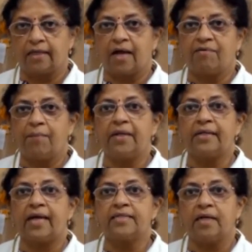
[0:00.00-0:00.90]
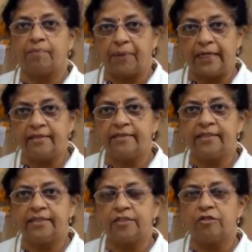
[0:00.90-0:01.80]
The government has appealed
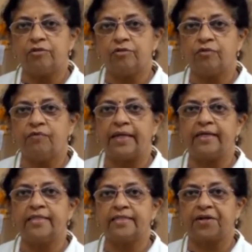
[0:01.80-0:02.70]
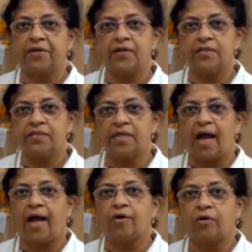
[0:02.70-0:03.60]
this to various sectors
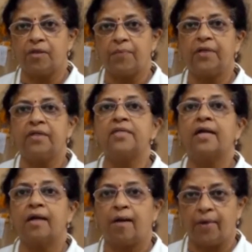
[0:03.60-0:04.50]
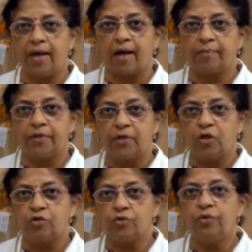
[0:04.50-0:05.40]
and entrepreneurs are coming up
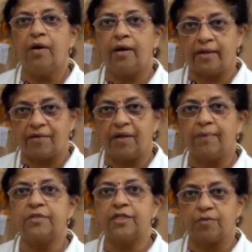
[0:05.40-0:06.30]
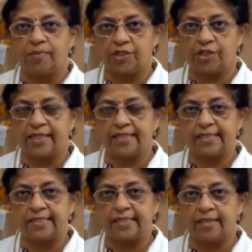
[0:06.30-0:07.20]
to develop such
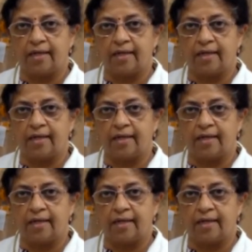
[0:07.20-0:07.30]
machines.